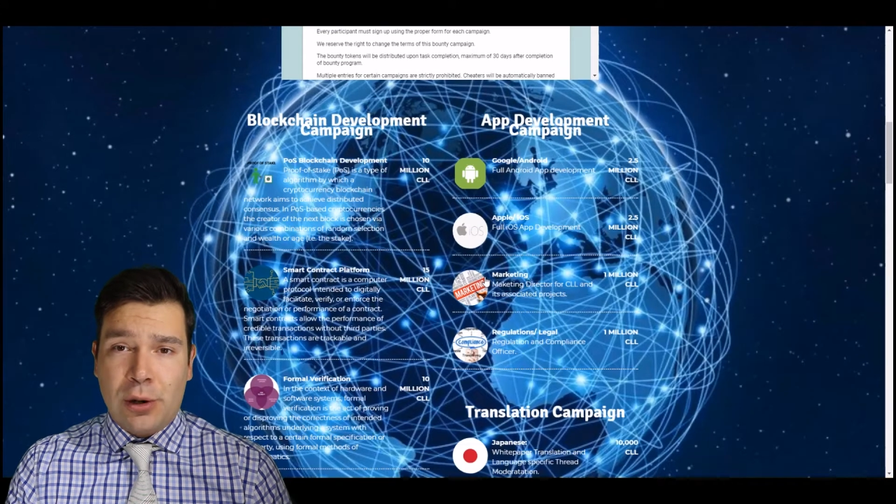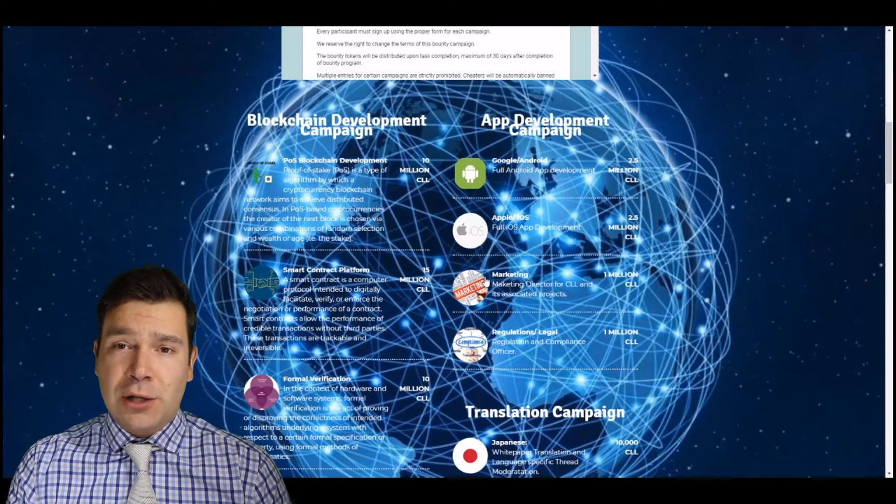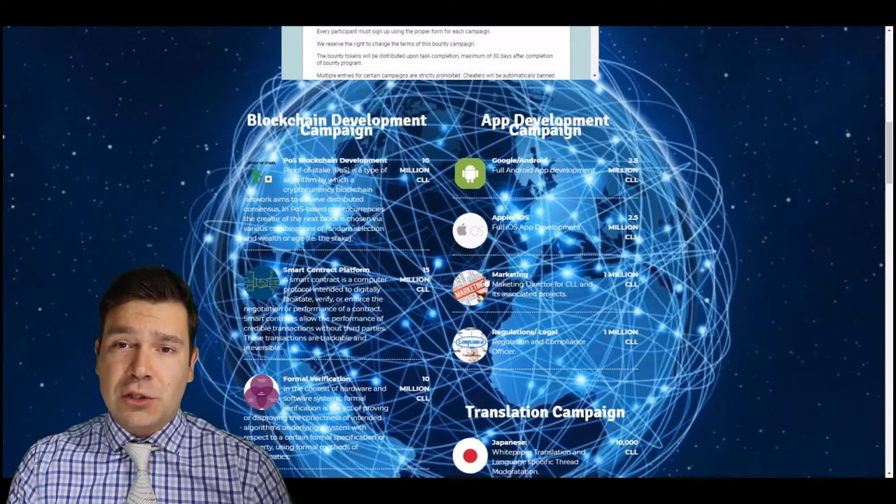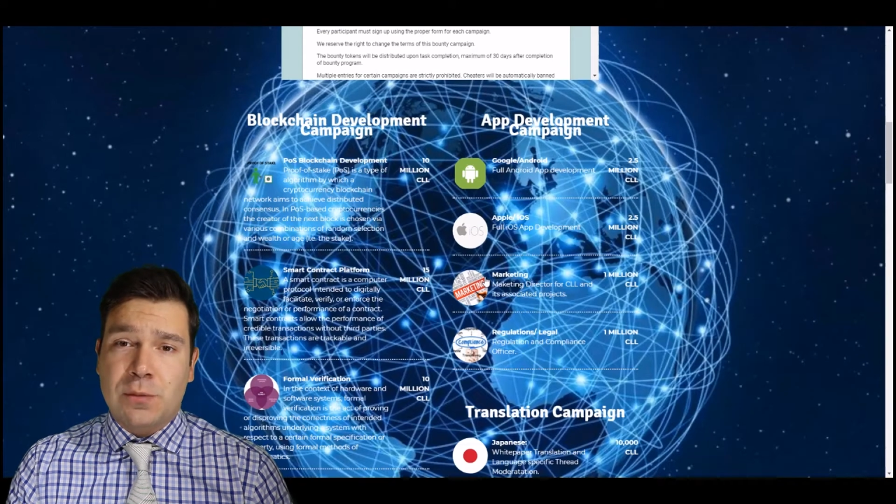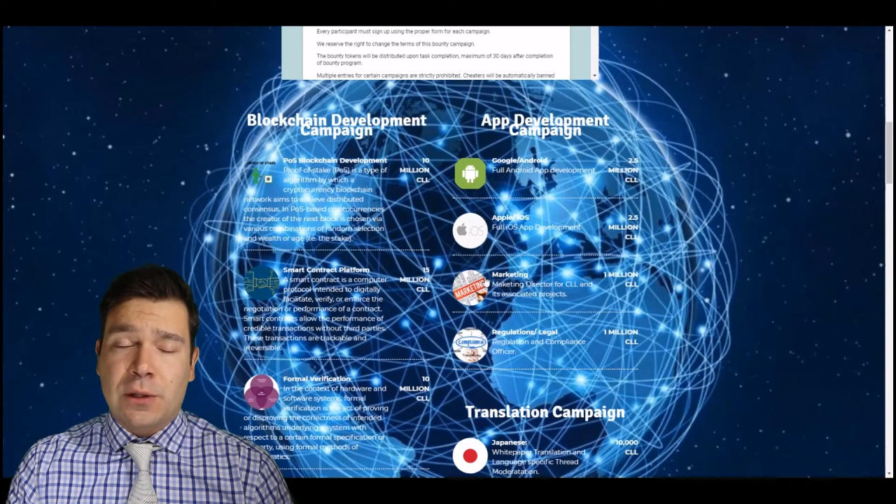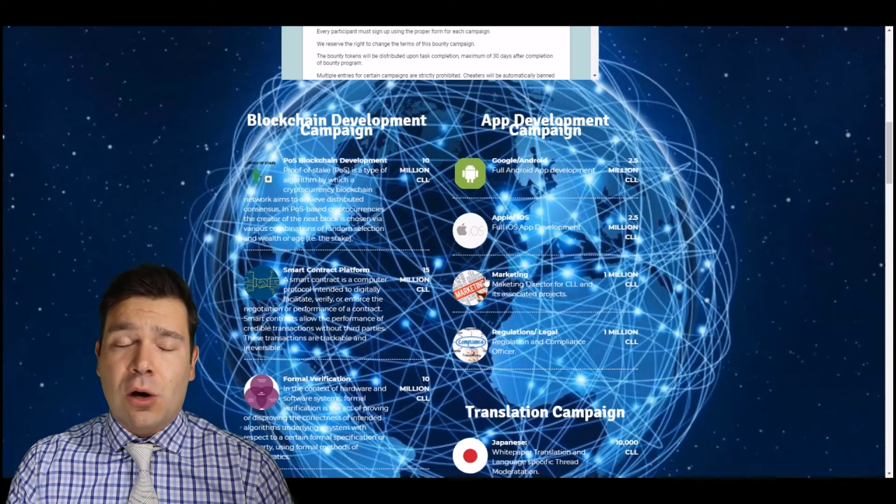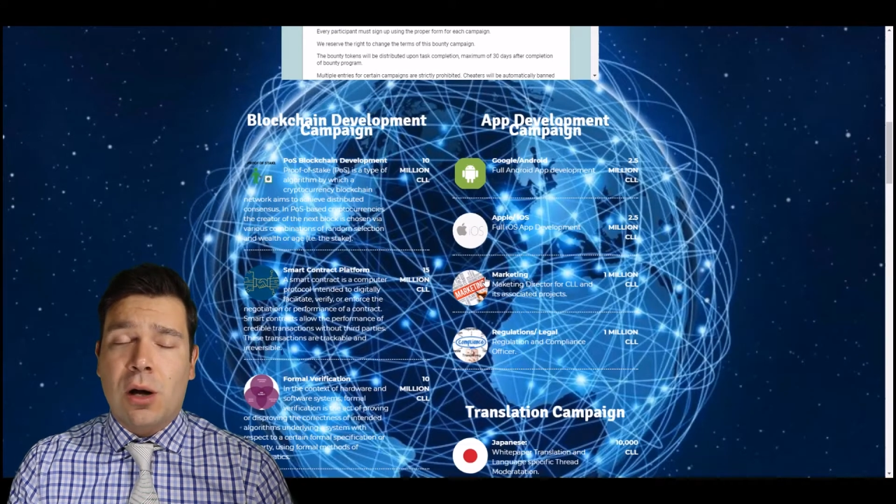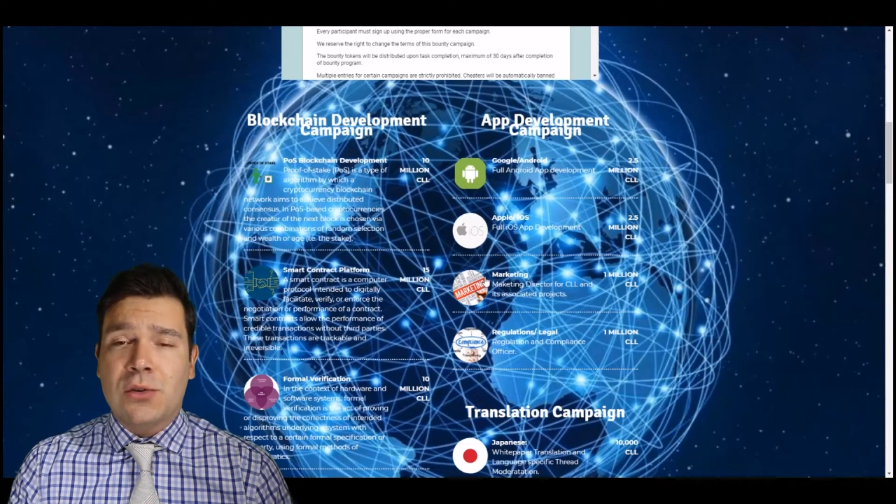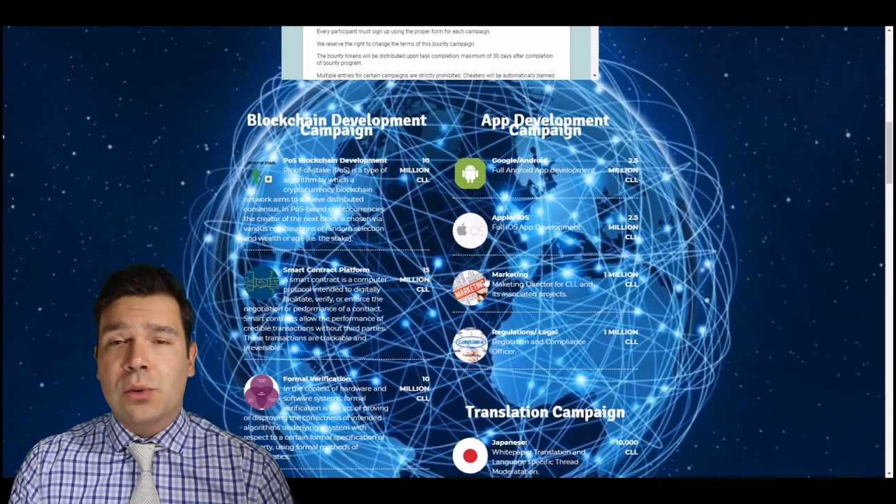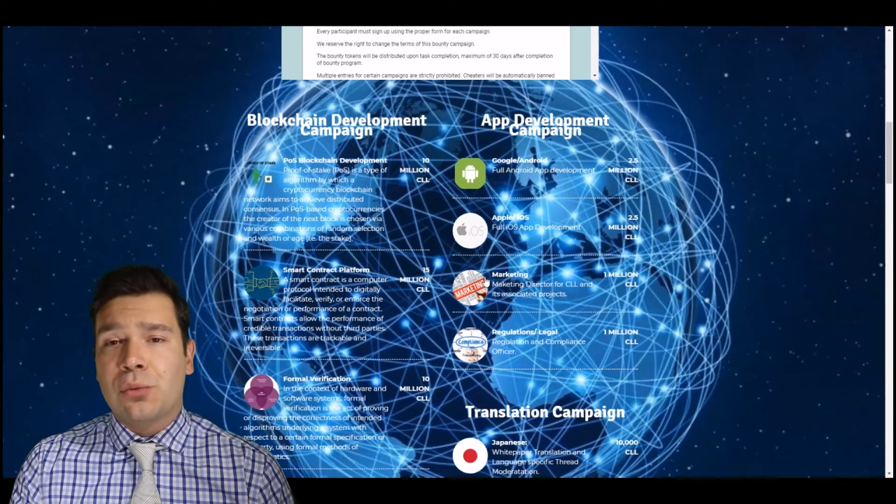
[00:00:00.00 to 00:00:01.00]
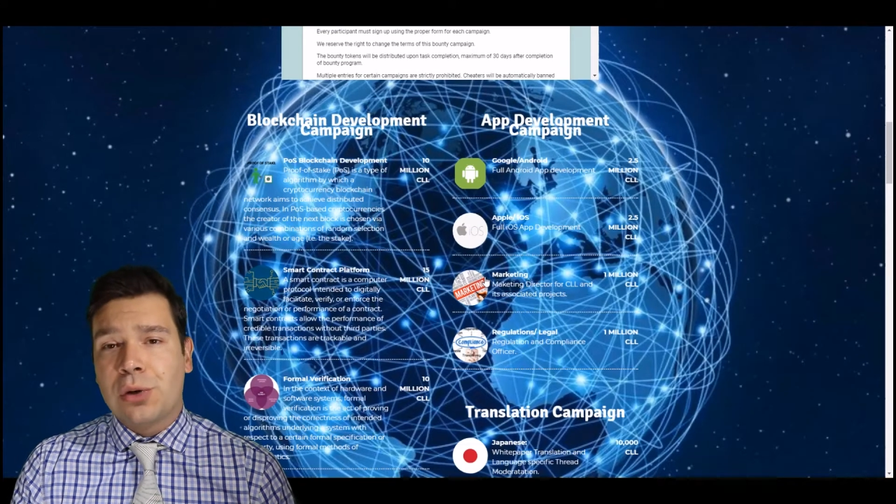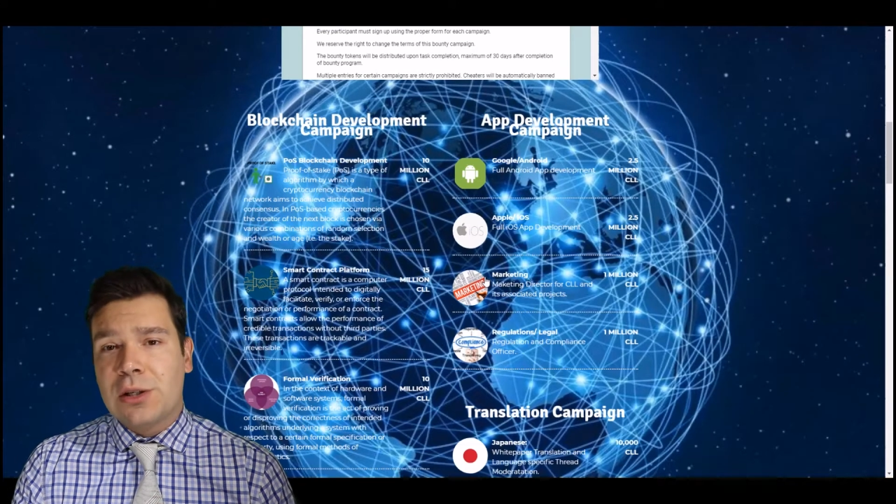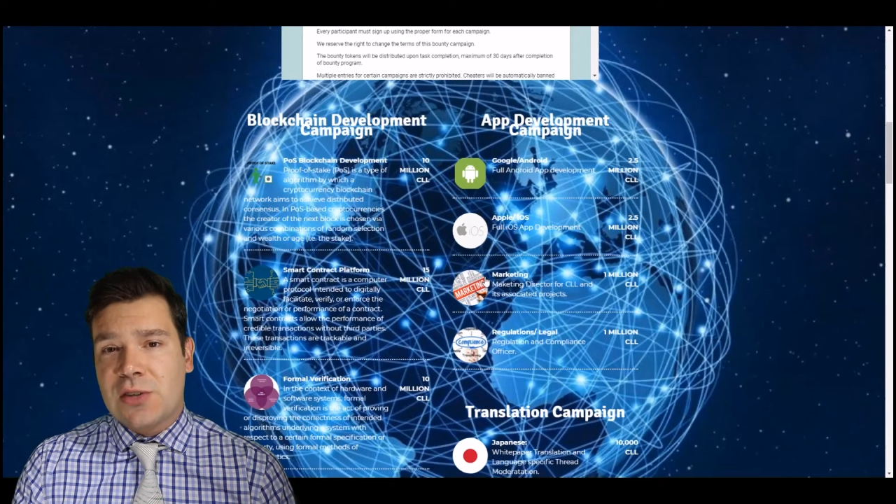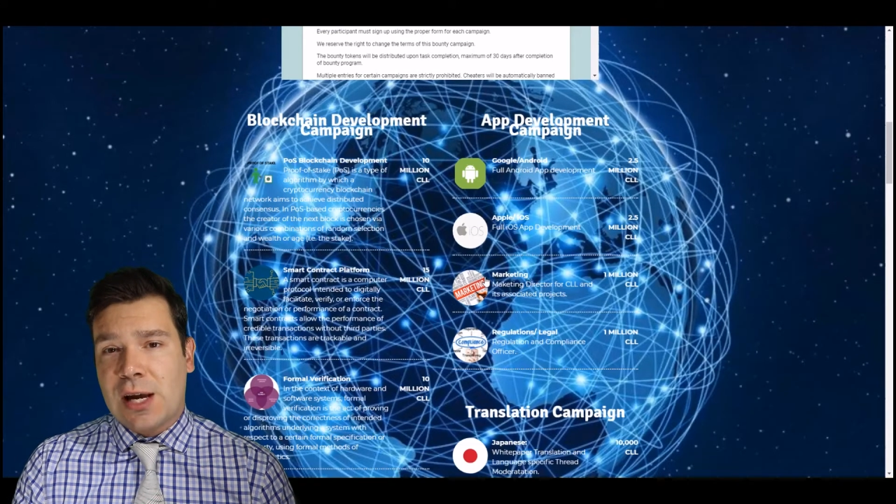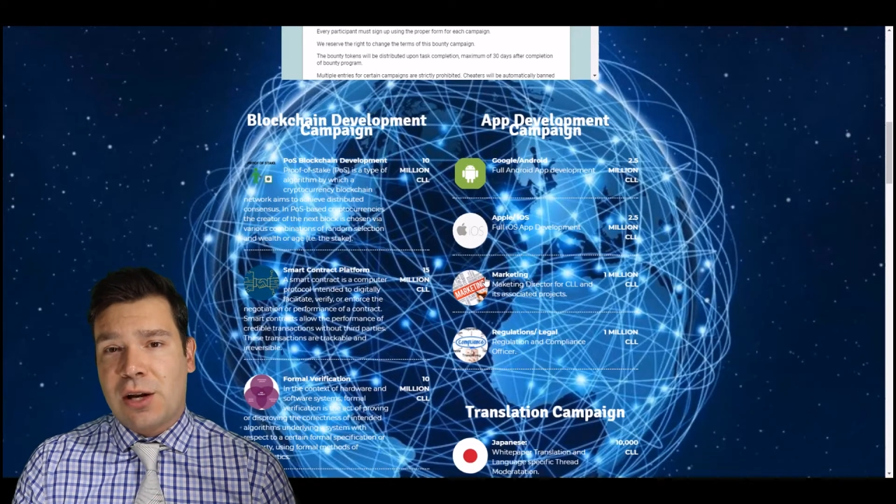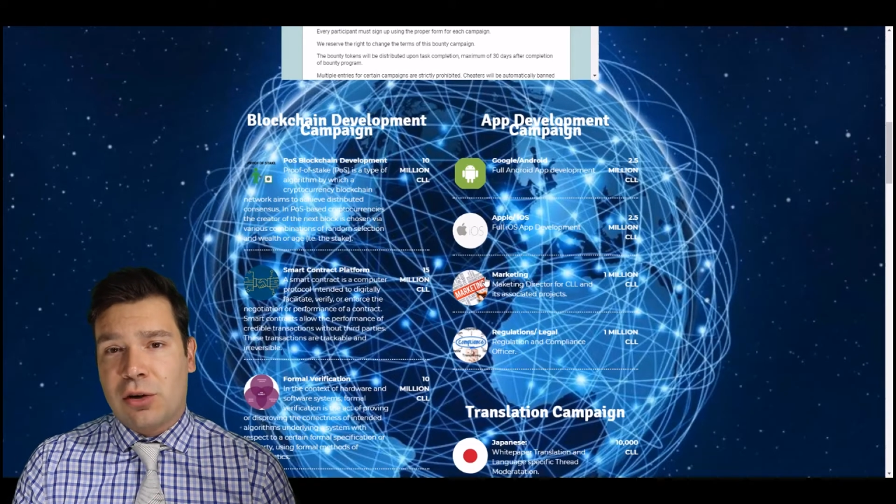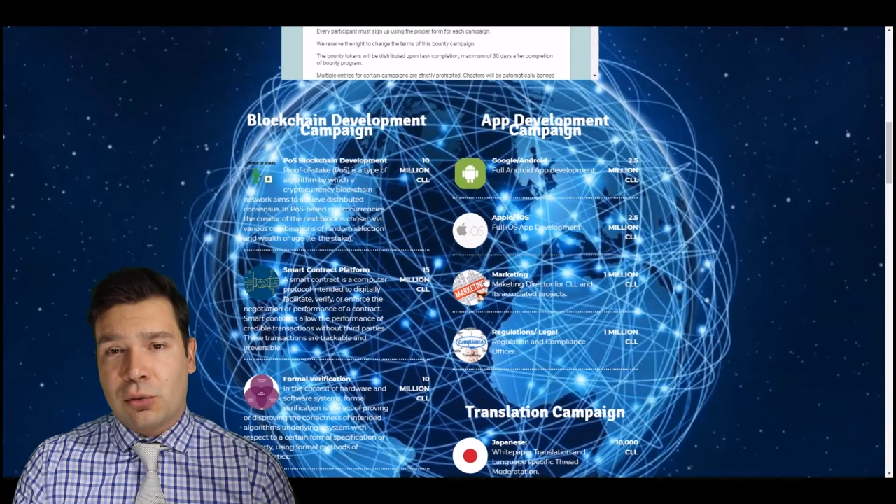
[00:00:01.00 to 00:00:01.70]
projects, but also a redesign on